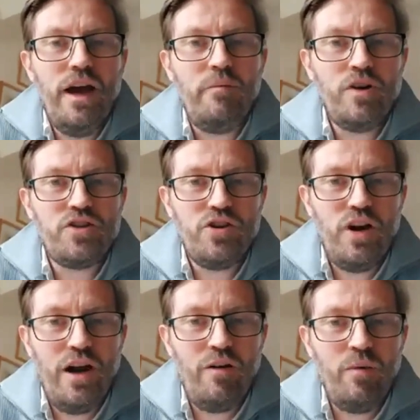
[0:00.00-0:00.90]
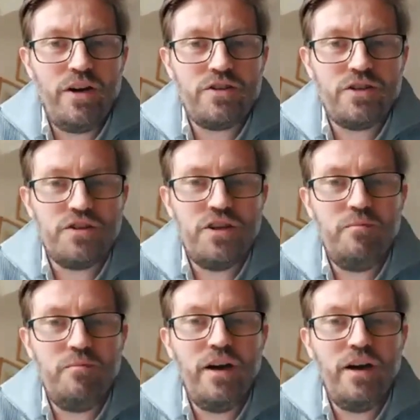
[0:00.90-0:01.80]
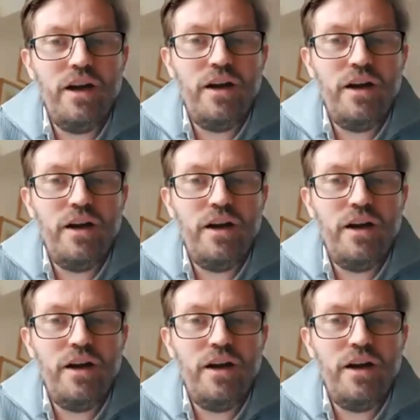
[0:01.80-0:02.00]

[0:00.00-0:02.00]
I'm not sure how it works on Zoom, but